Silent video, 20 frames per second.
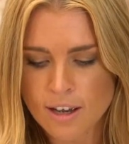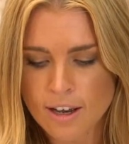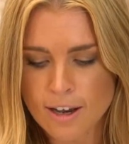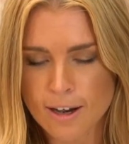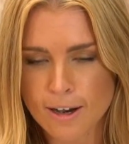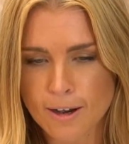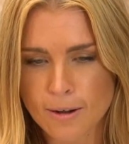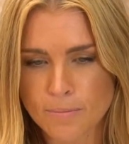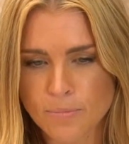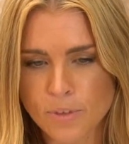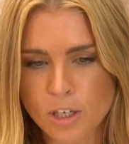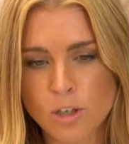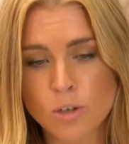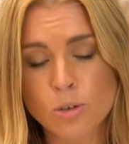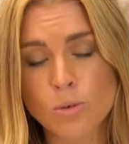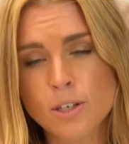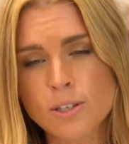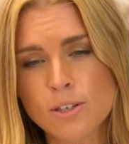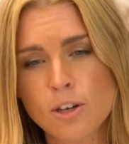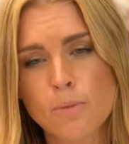You can
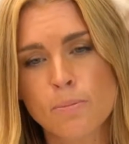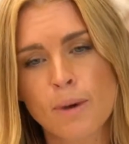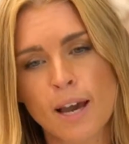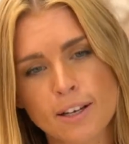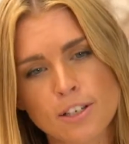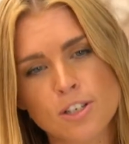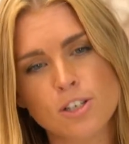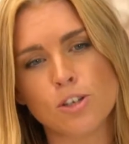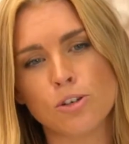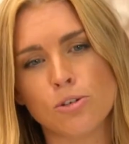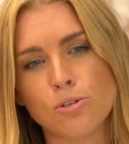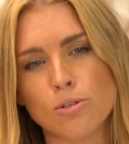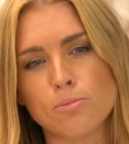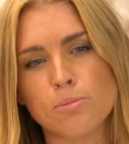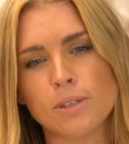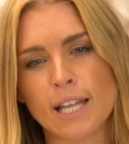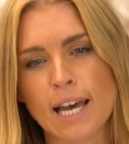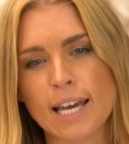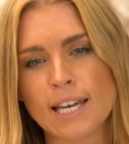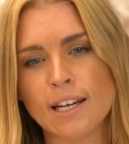always go back to your
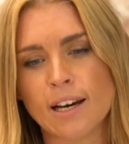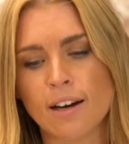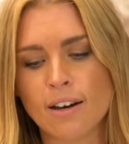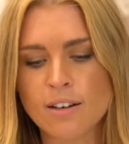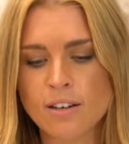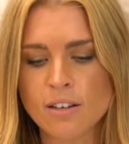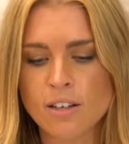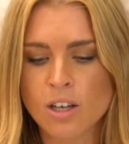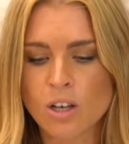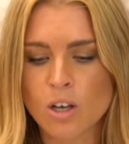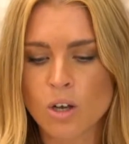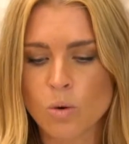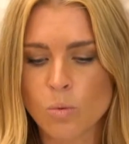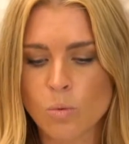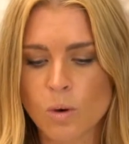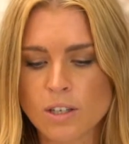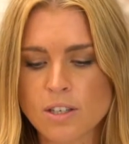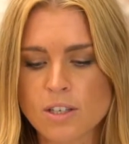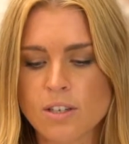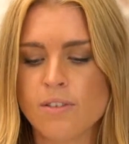group later
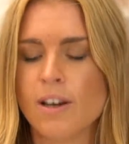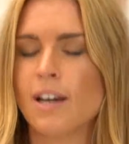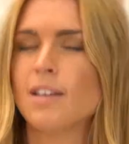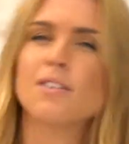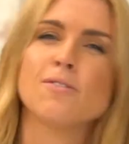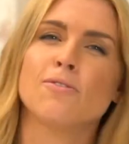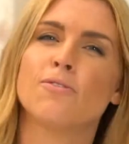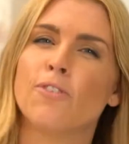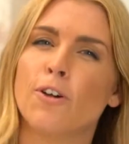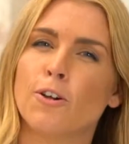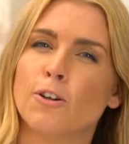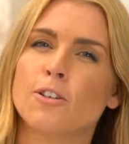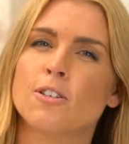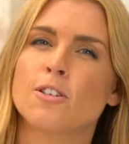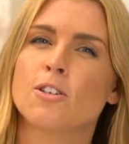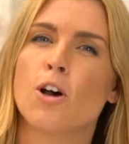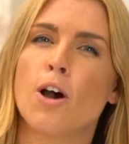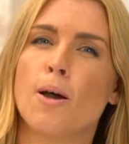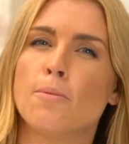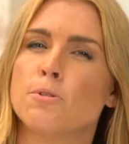once you've had some
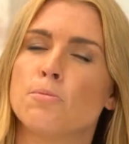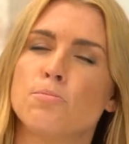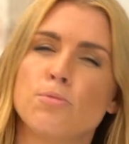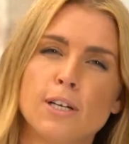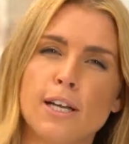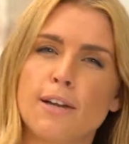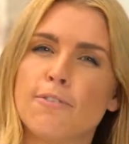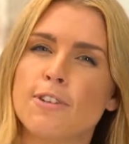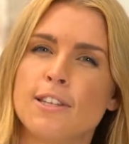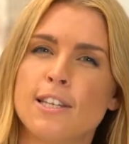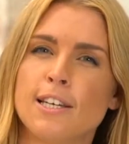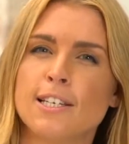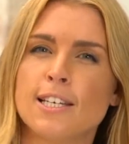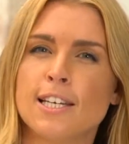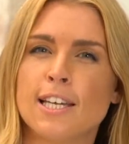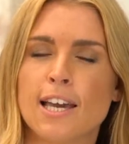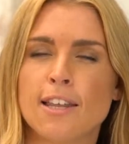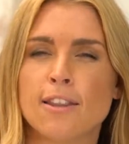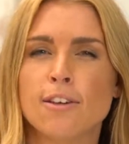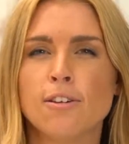focus time to bring everything
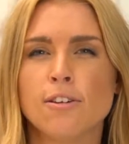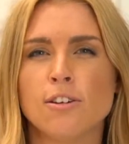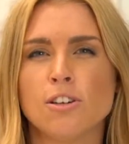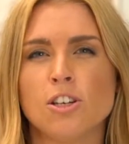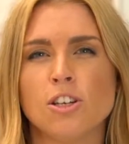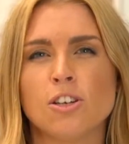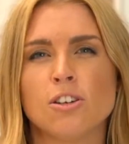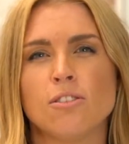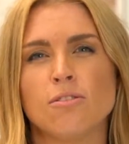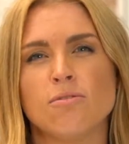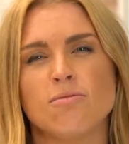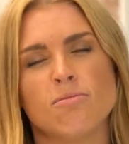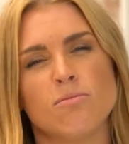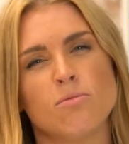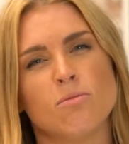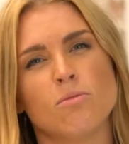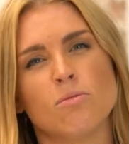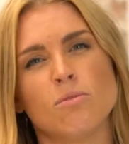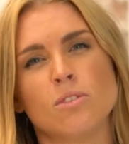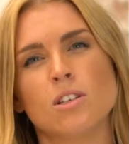together, and you can
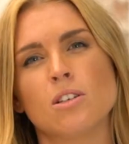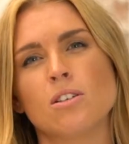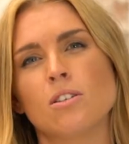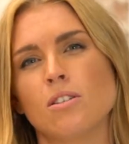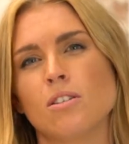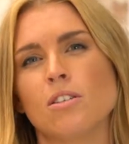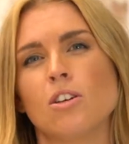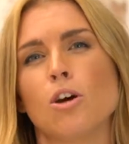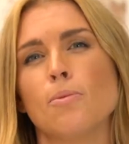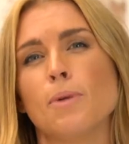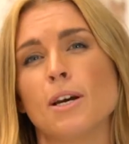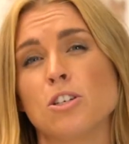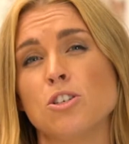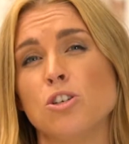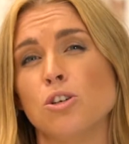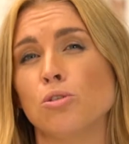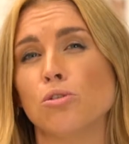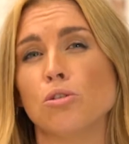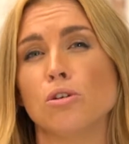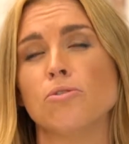go back
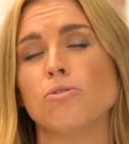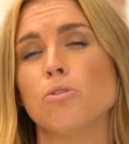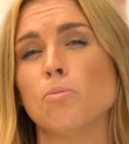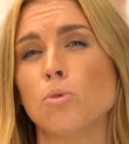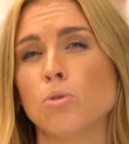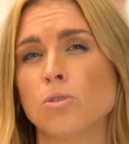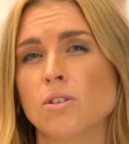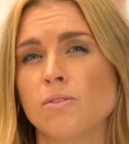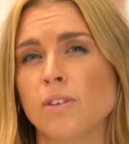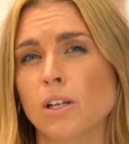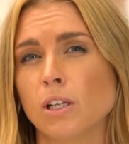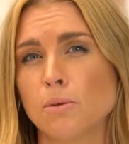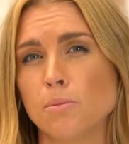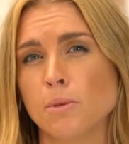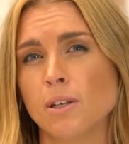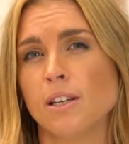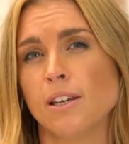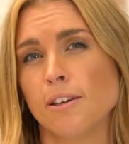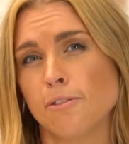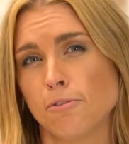to your group for more
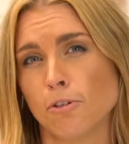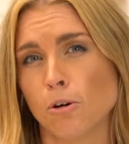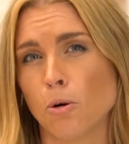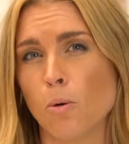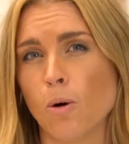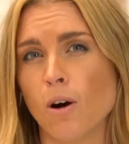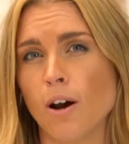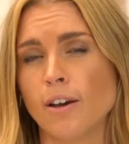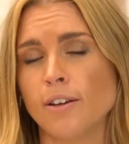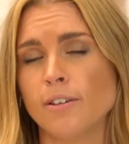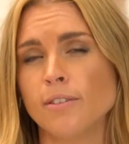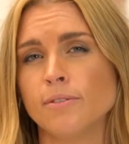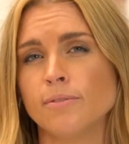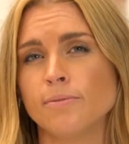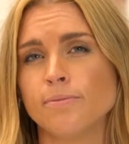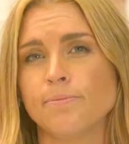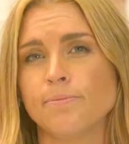development if required.